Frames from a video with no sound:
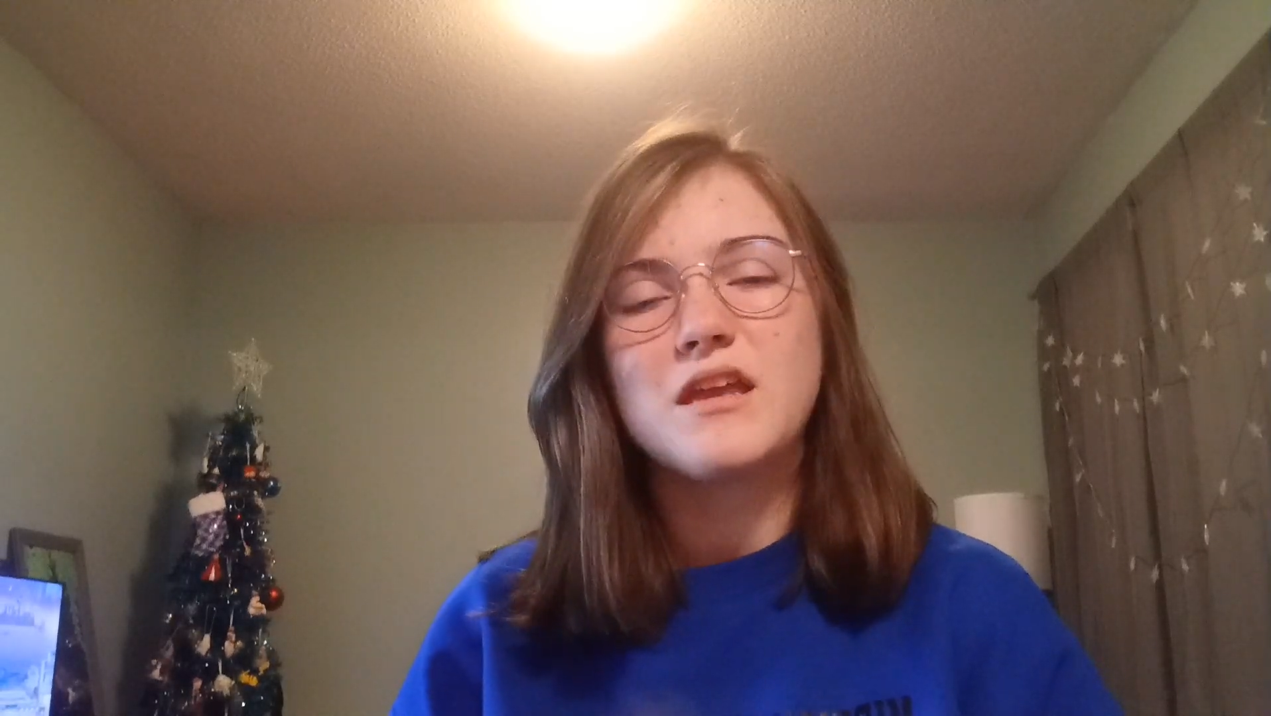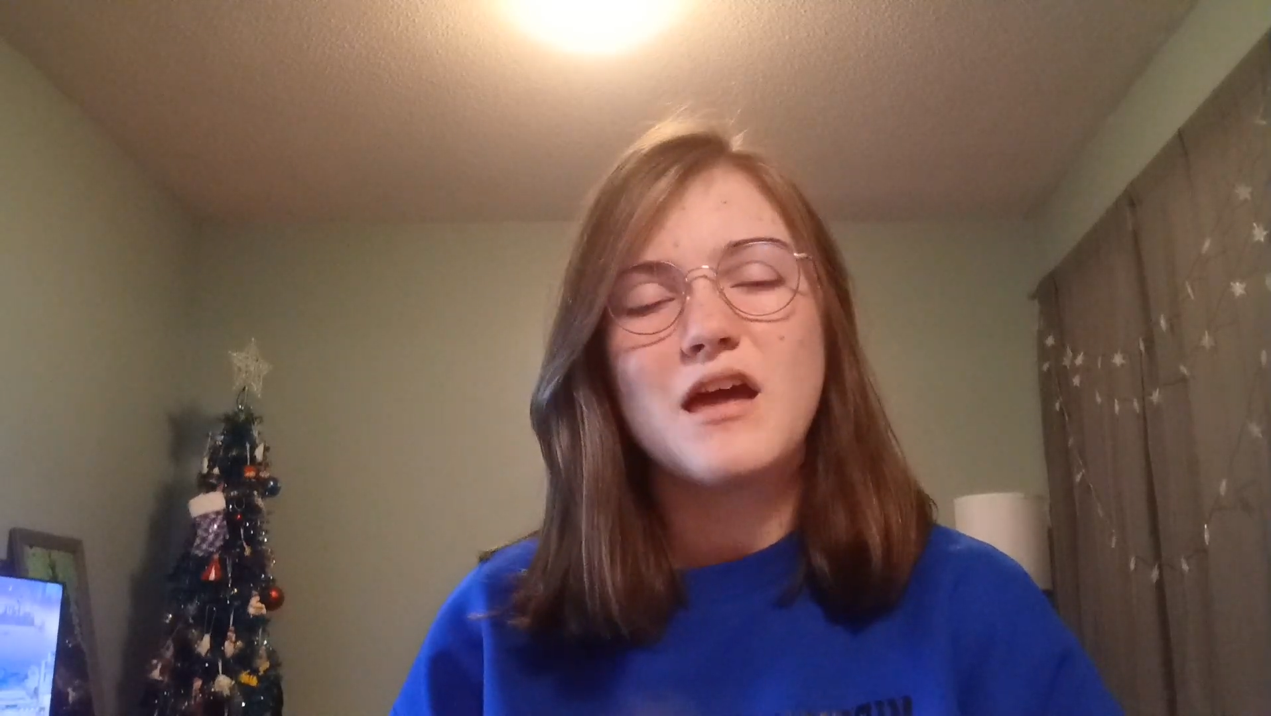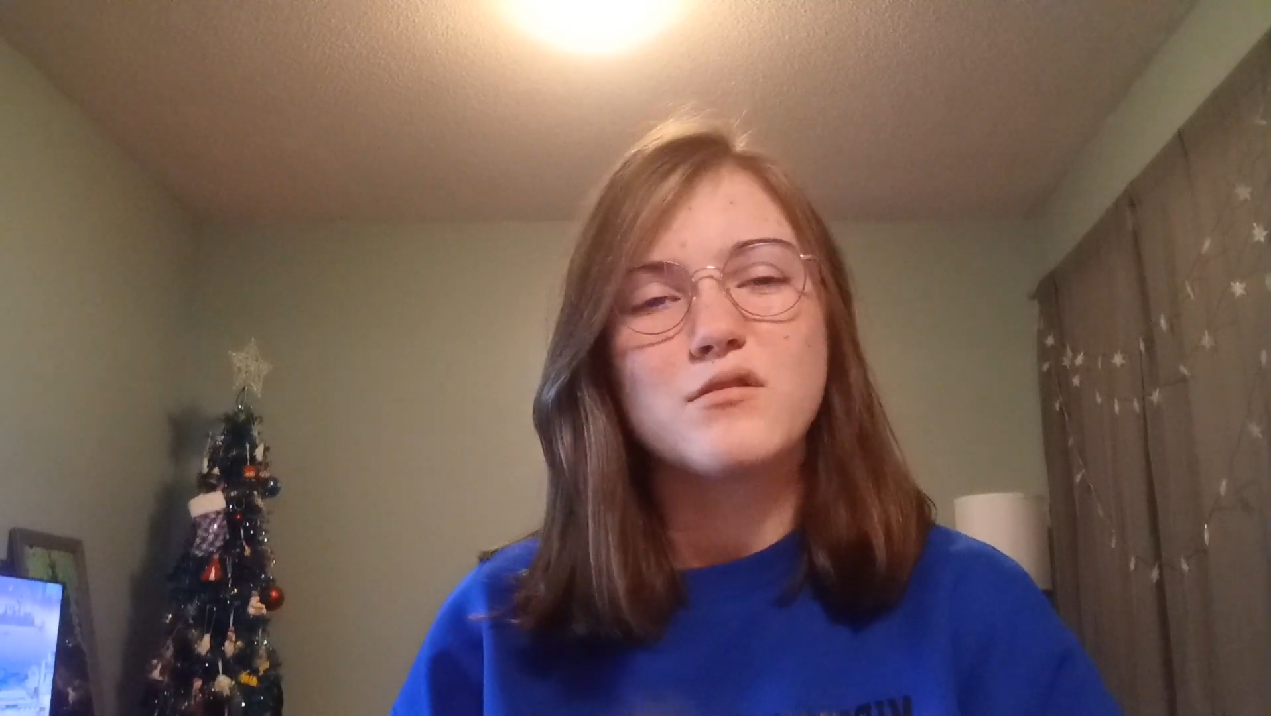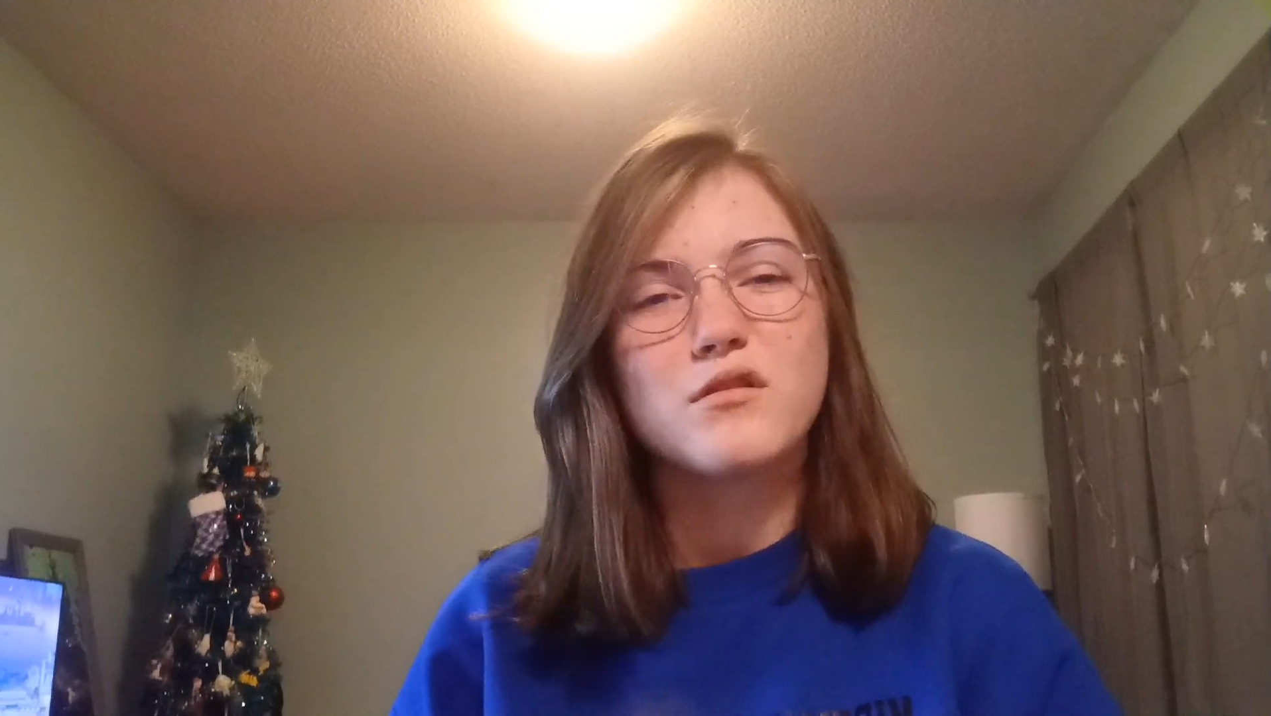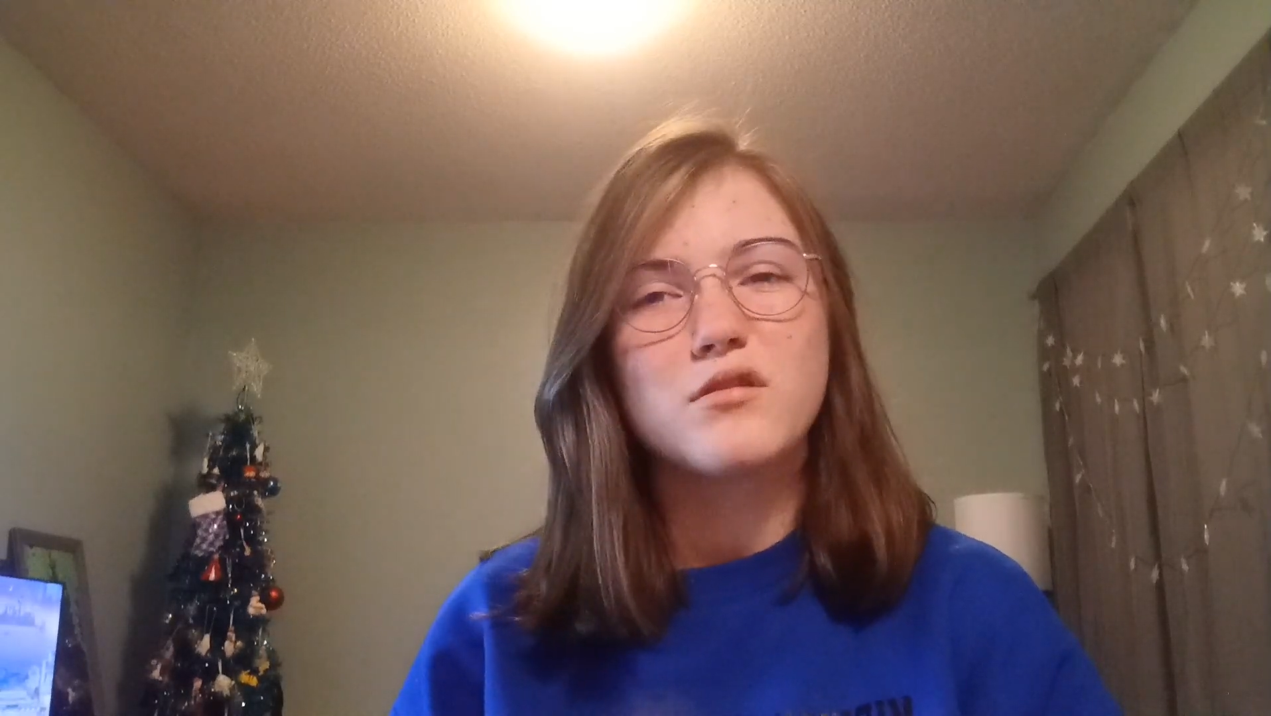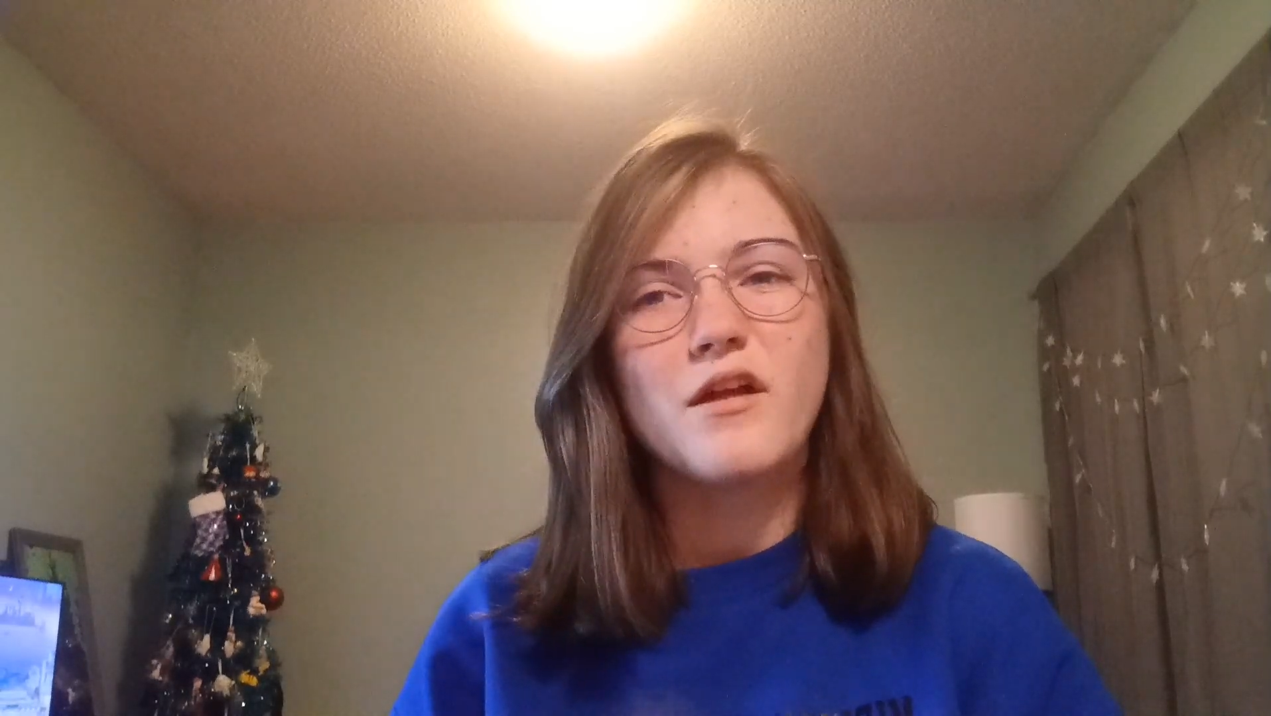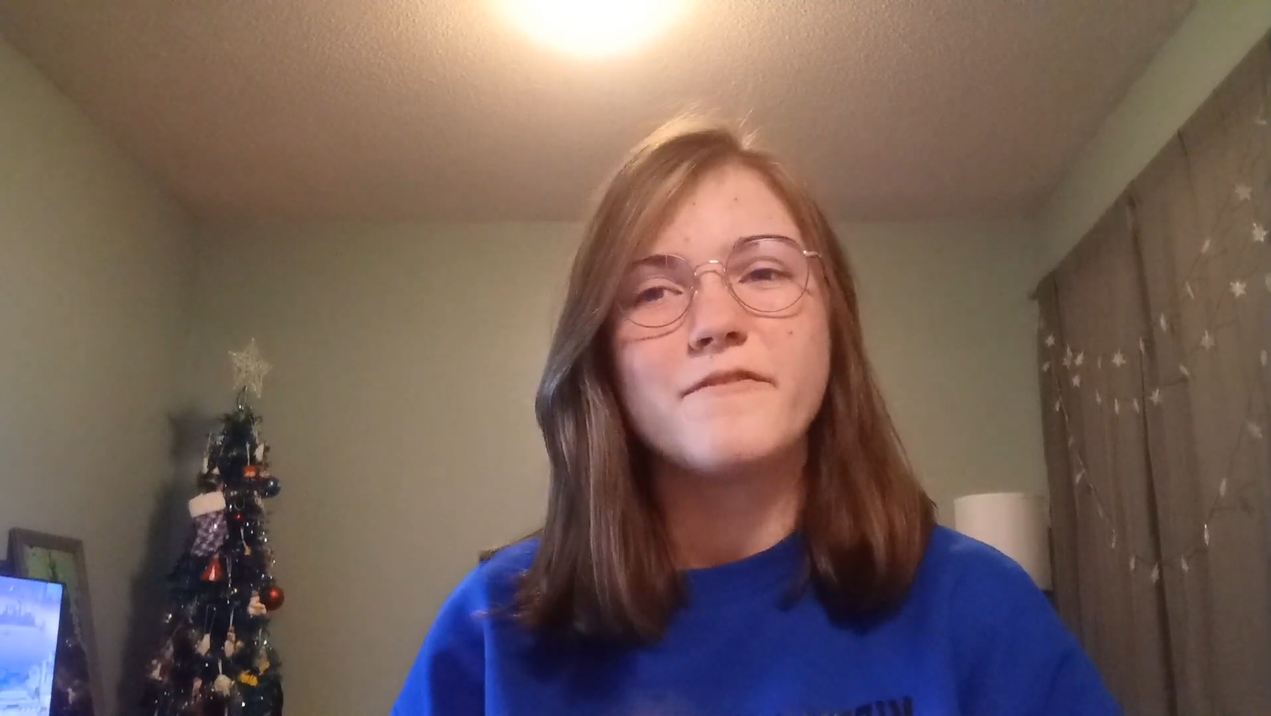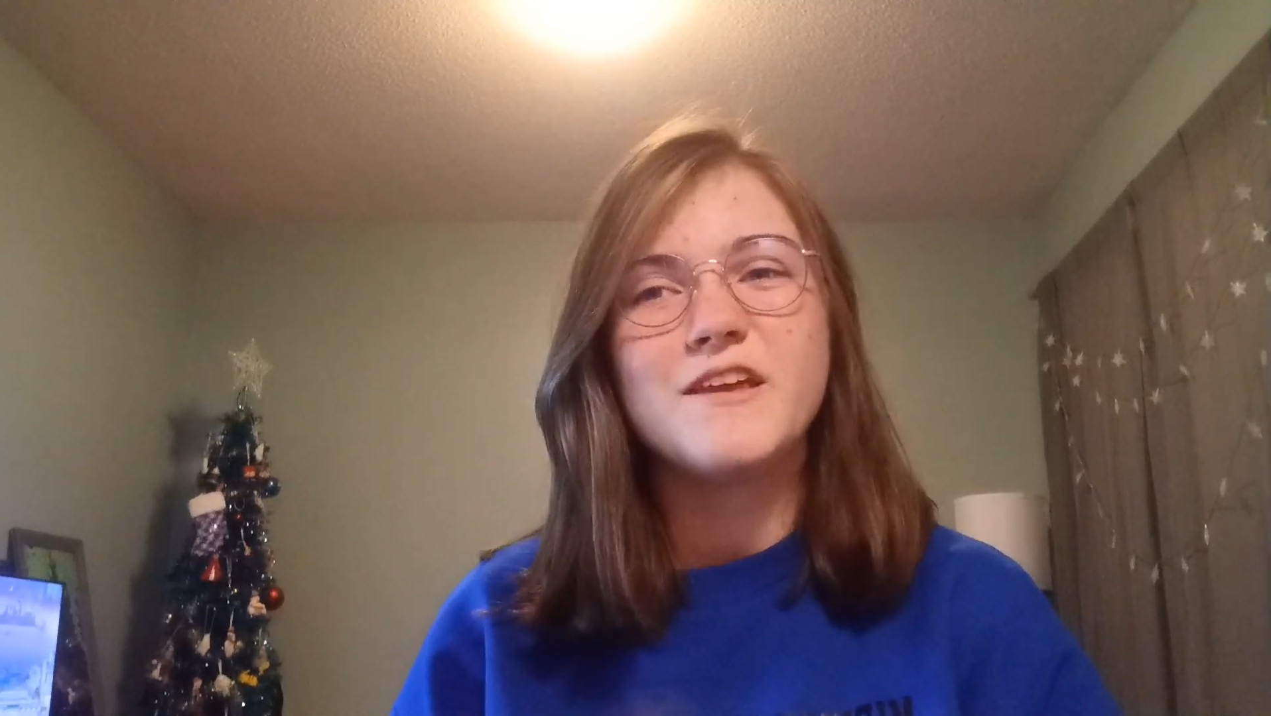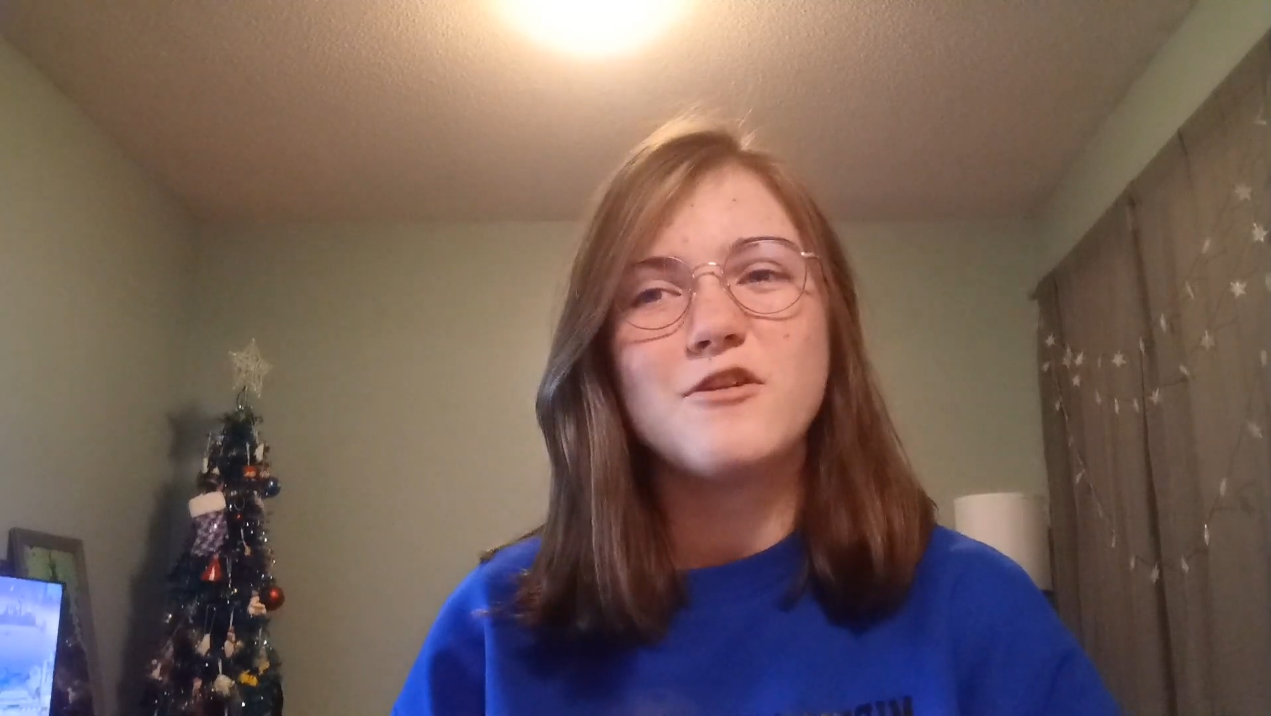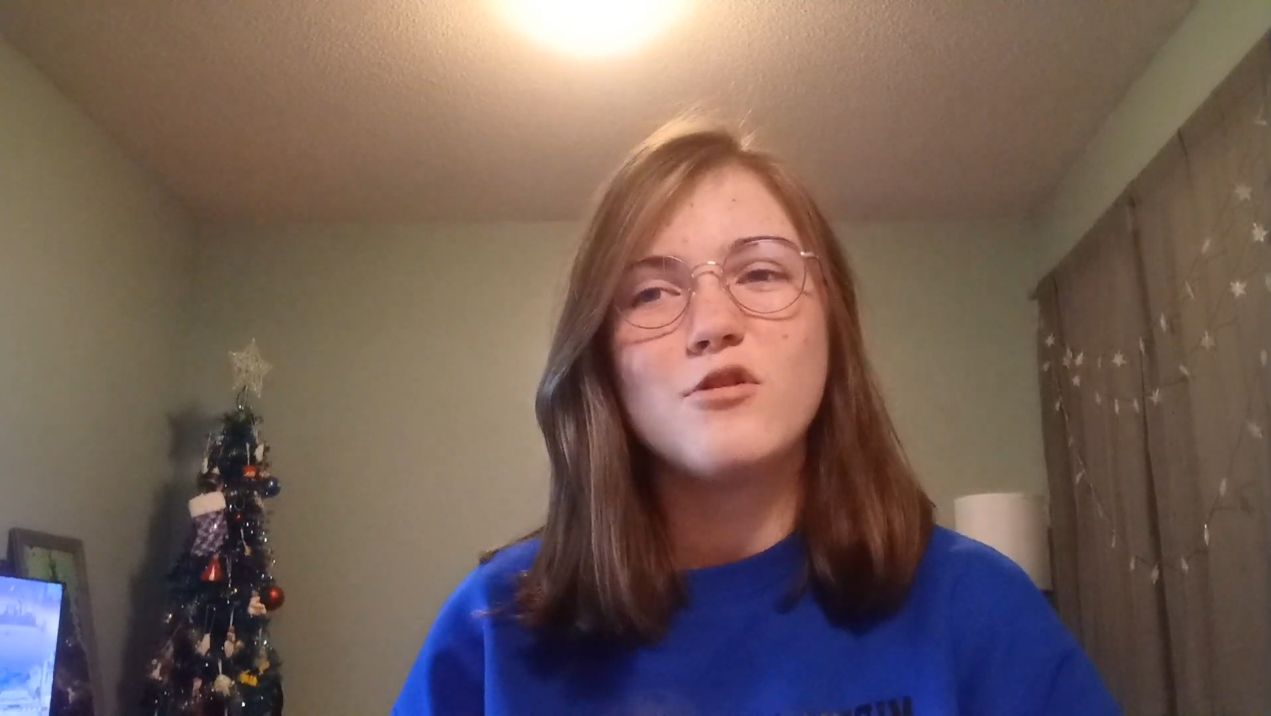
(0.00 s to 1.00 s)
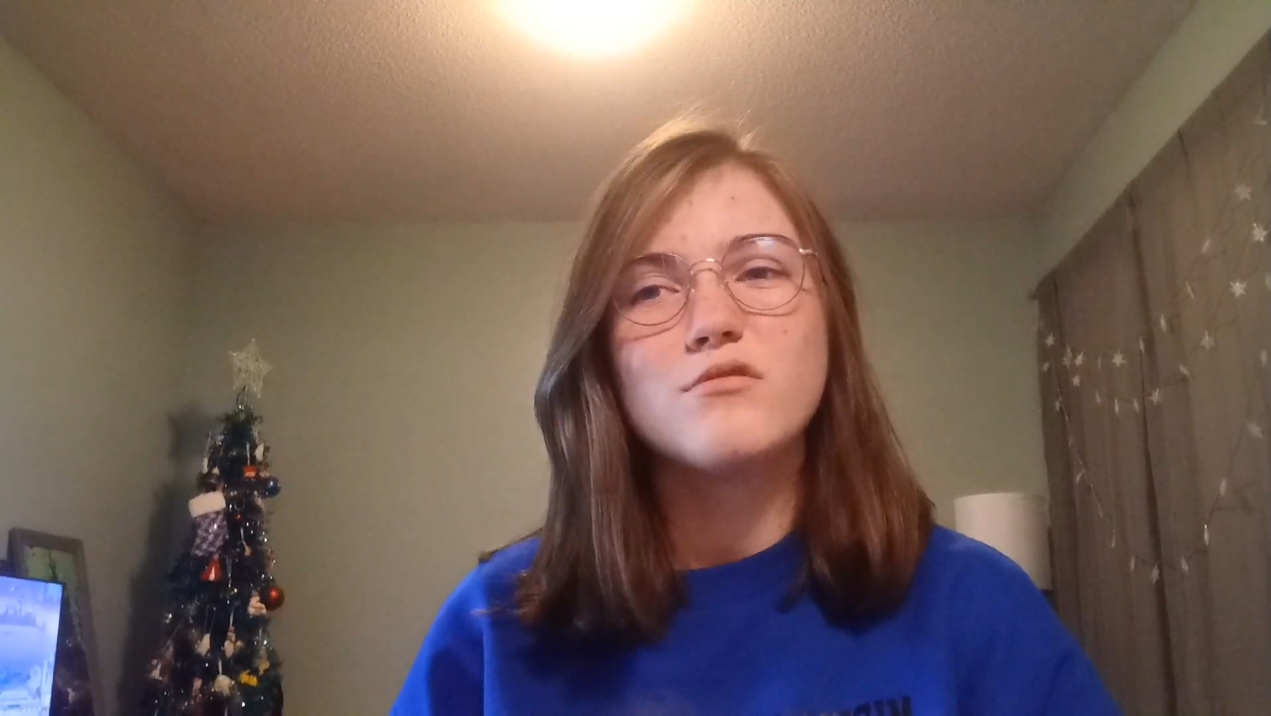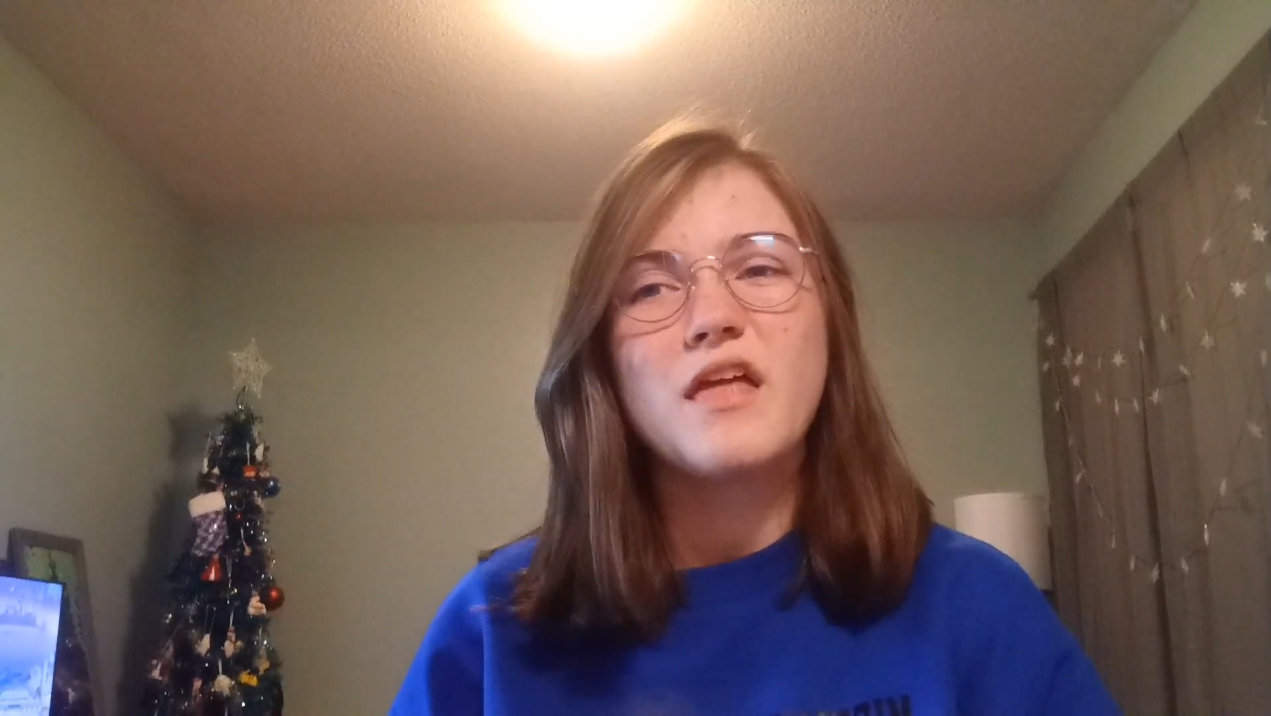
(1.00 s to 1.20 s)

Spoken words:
has a stuffy nose,